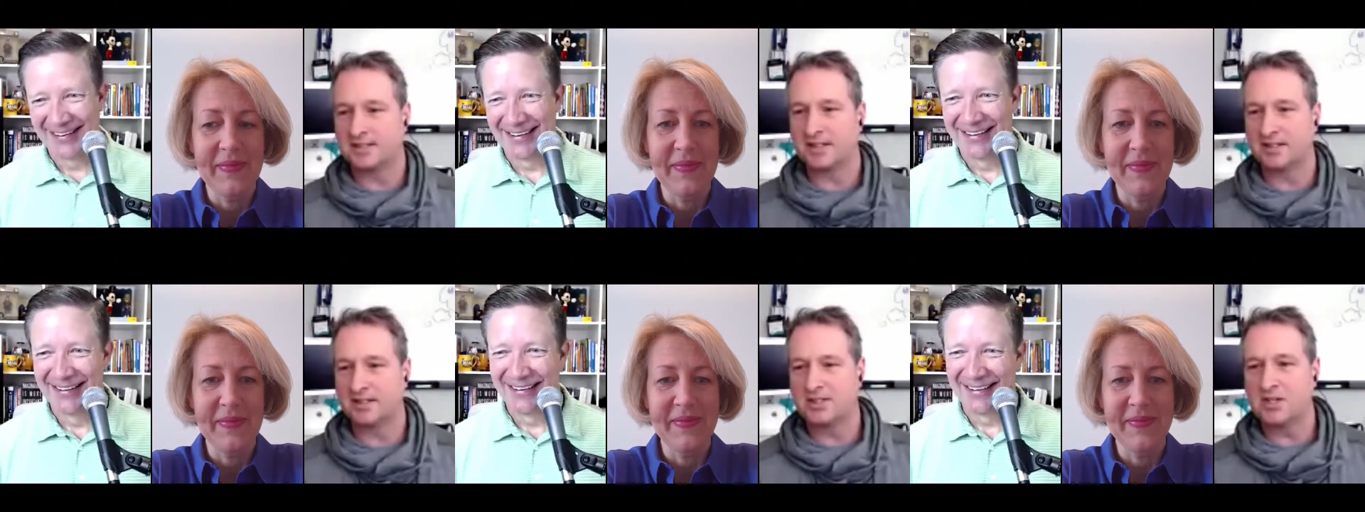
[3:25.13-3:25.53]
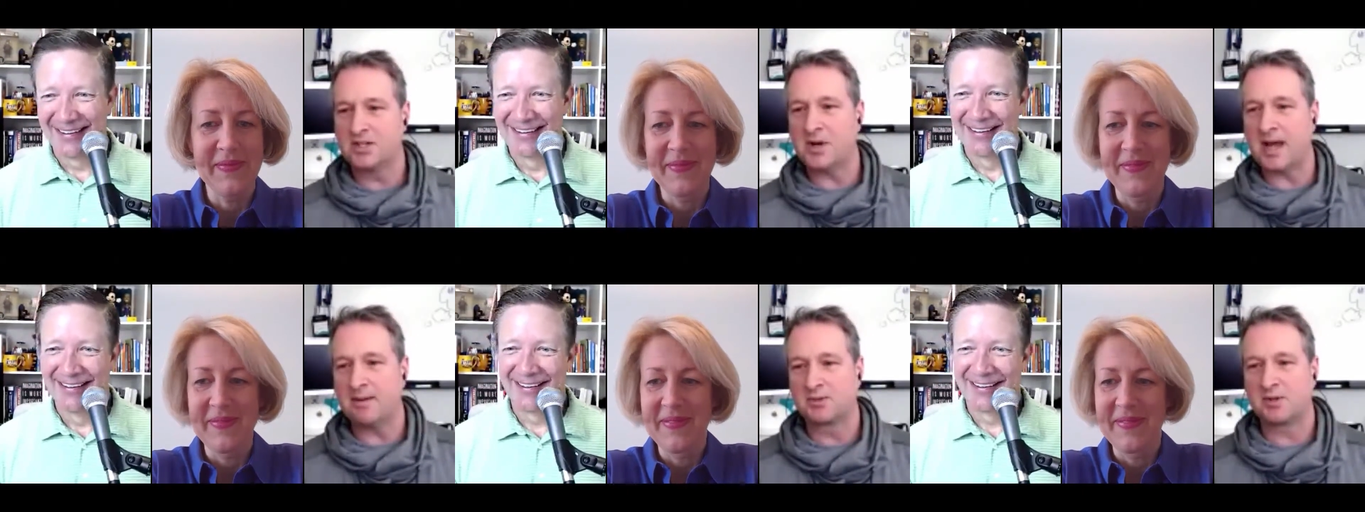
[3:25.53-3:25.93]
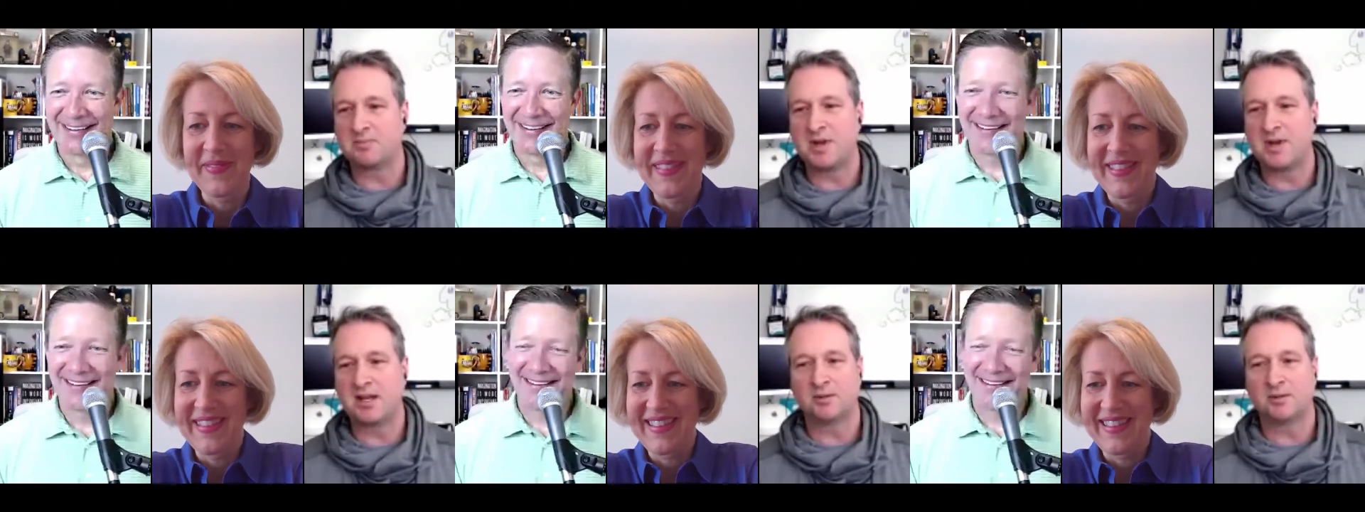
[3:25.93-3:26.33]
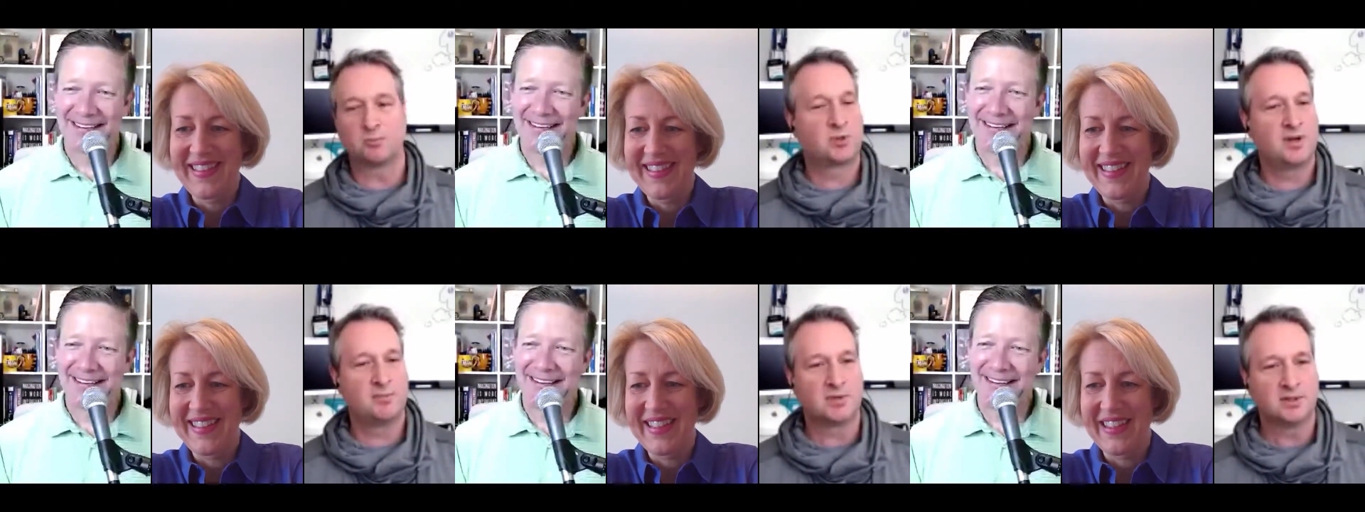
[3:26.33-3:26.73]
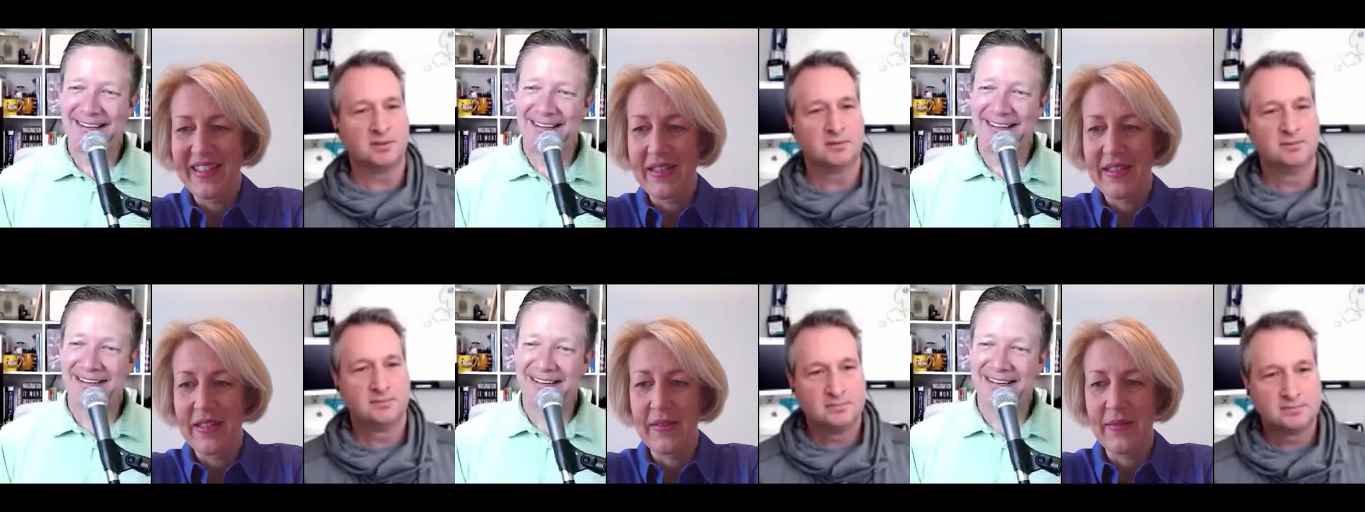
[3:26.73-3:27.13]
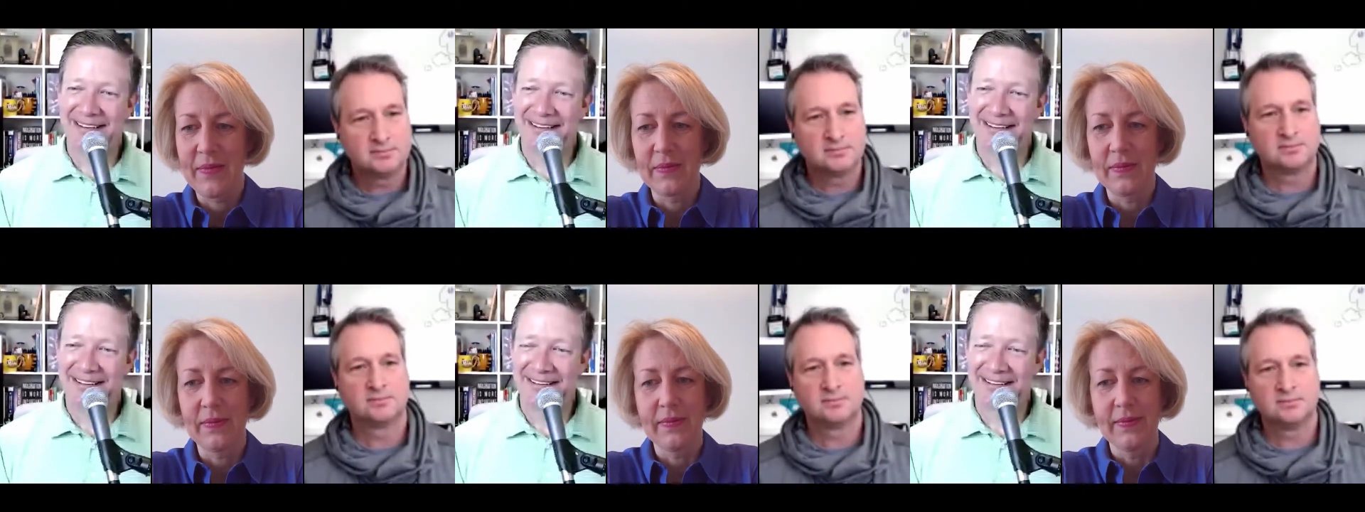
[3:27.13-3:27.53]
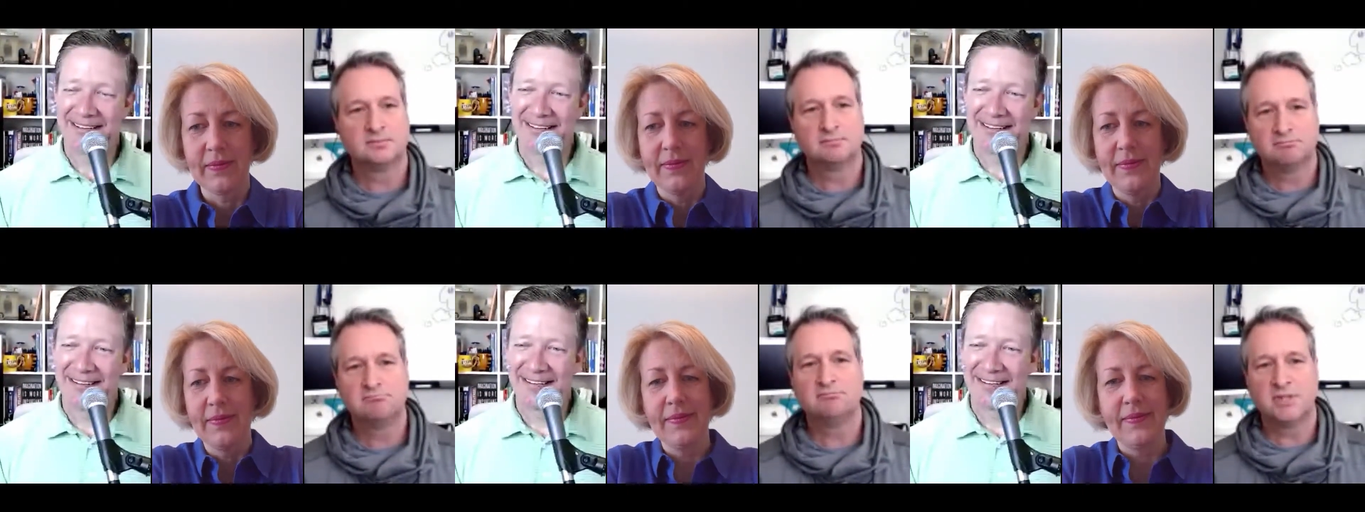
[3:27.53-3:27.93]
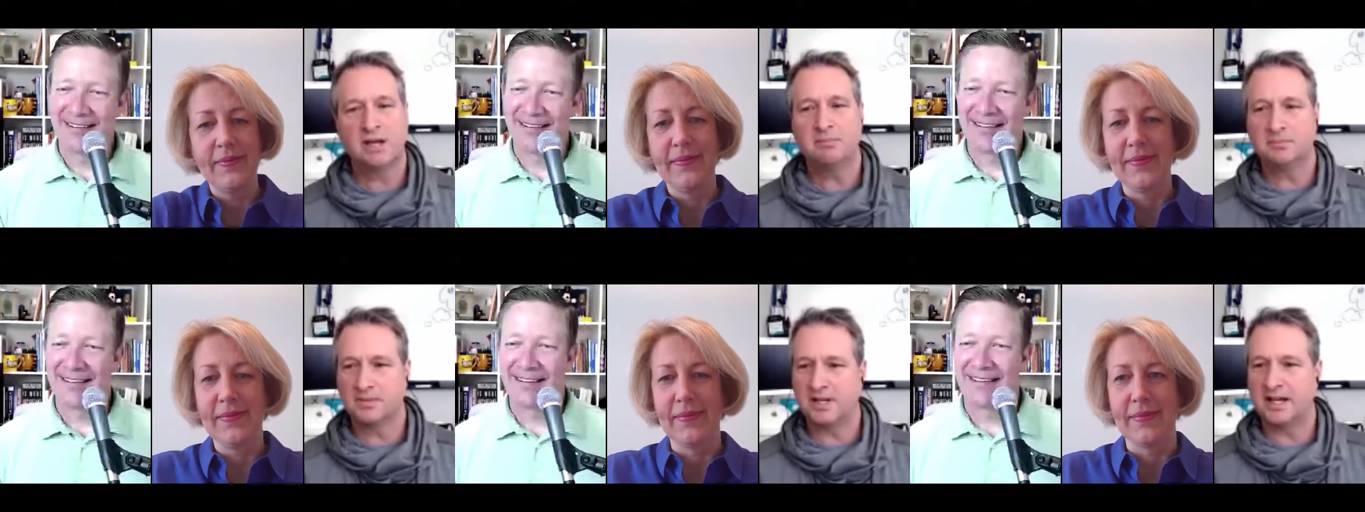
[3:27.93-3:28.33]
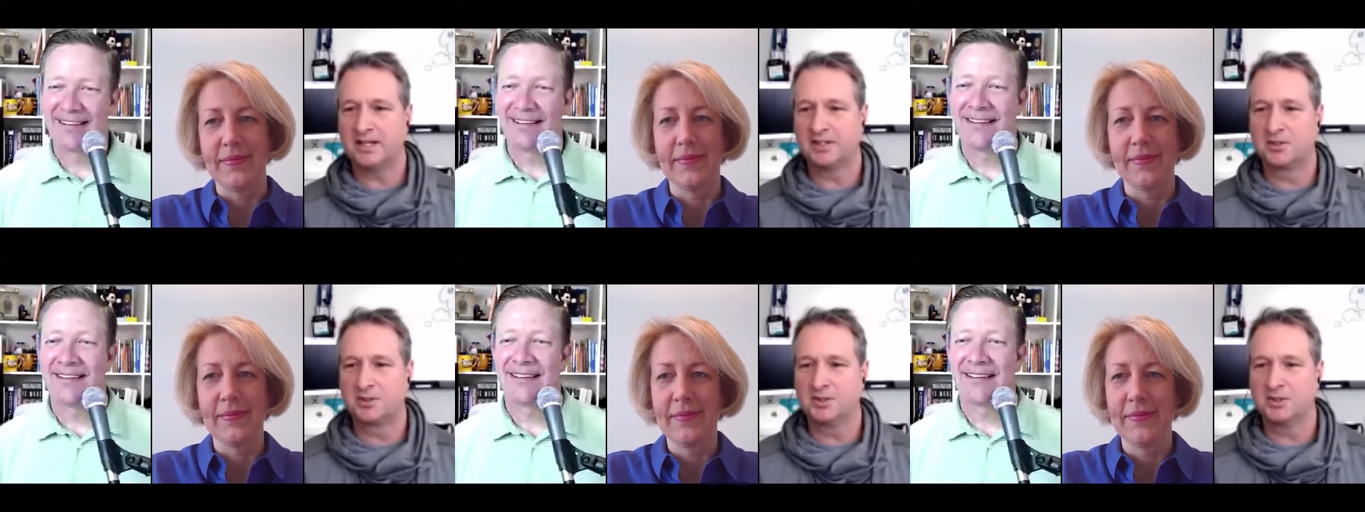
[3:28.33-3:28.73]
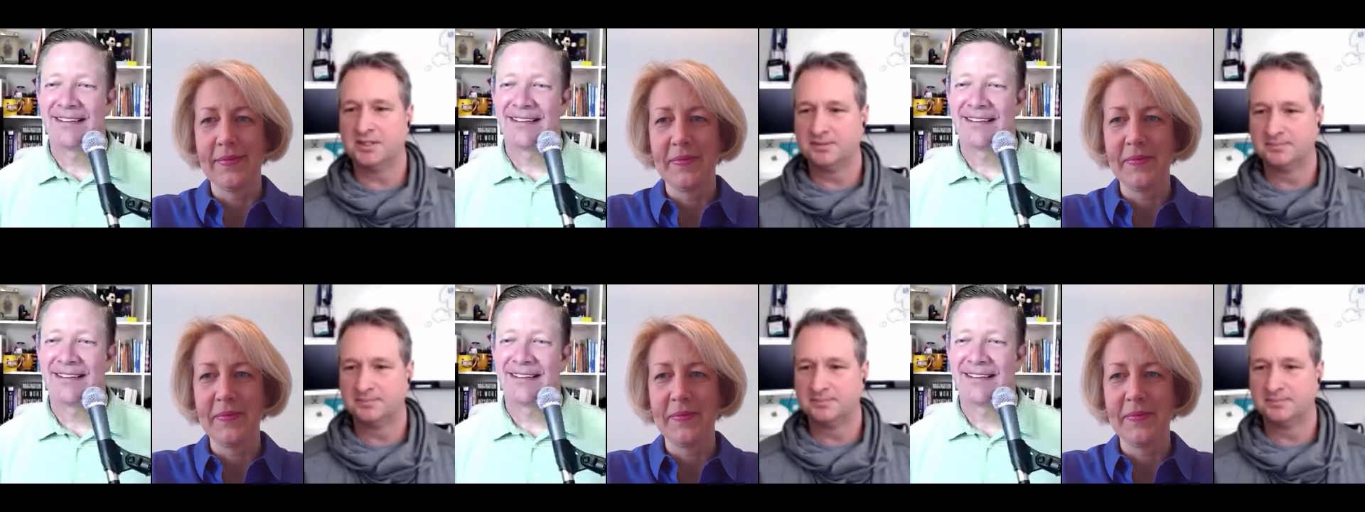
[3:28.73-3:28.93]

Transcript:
Speaker 1: two M's would make it primer. Mm. Yep, I hmm. agree.